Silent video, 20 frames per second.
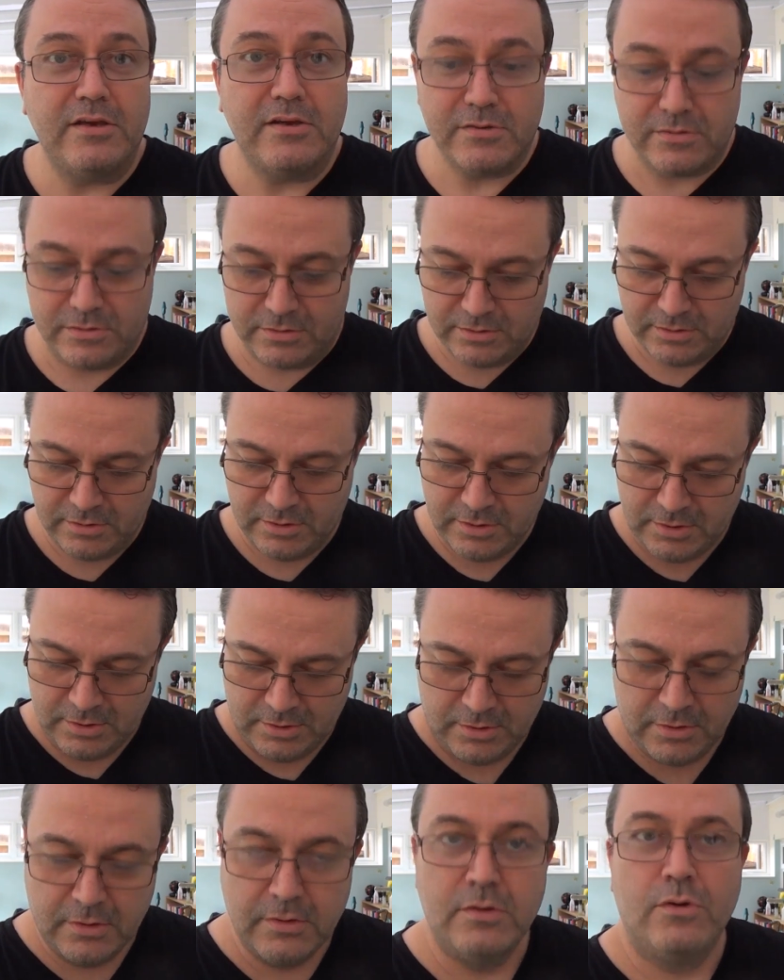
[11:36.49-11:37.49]
can
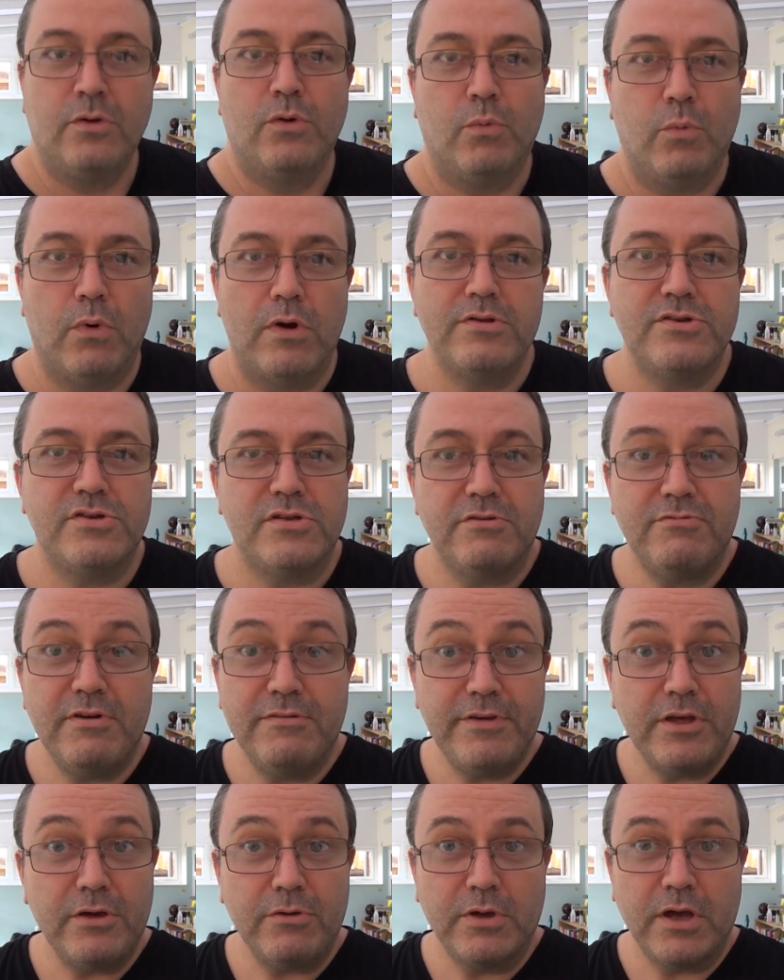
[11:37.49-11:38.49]
watch the
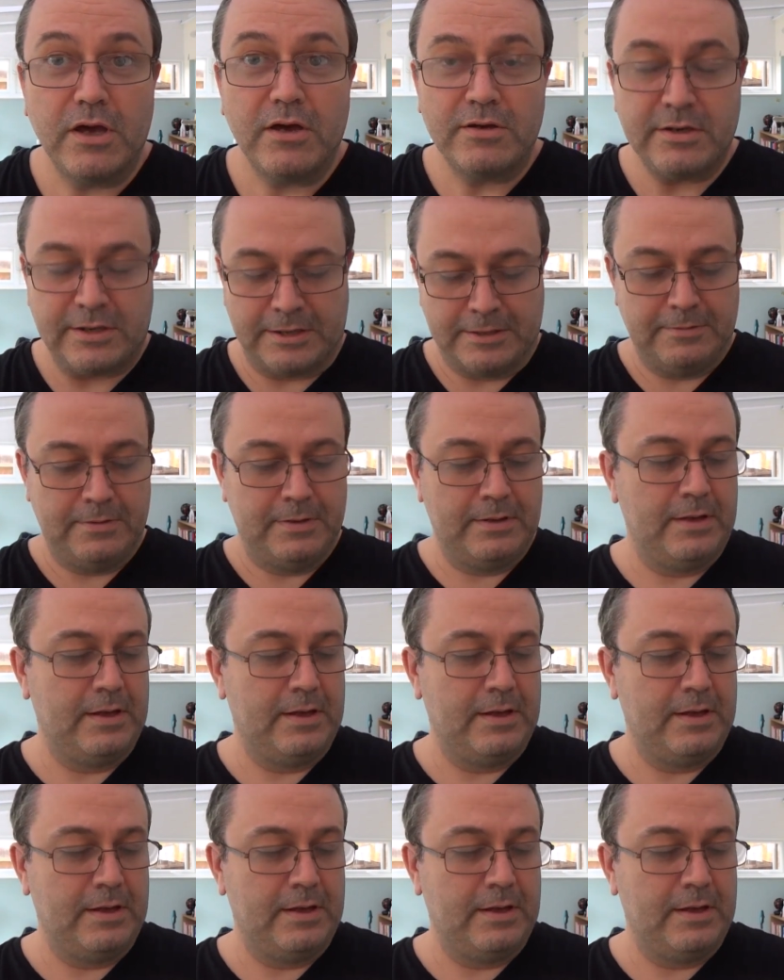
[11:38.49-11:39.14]
review, can't you?